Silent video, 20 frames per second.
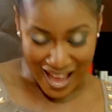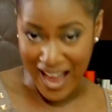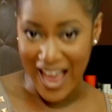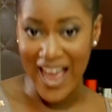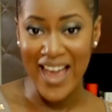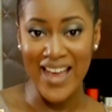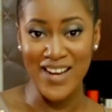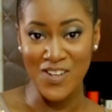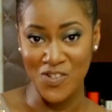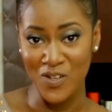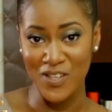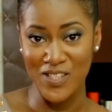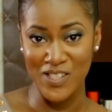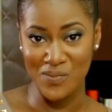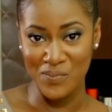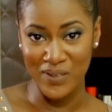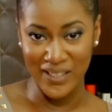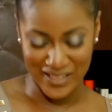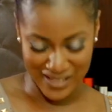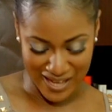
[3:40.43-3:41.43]
And trust
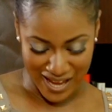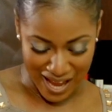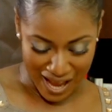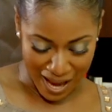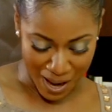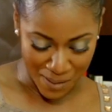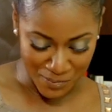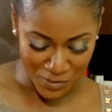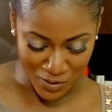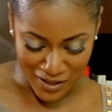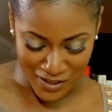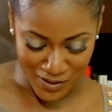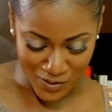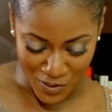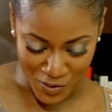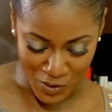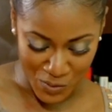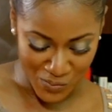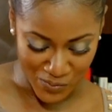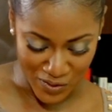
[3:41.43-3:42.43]
me, I'm sure he's
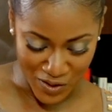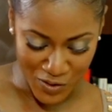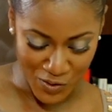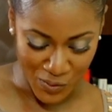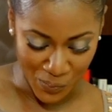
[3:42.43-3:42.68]
going to be very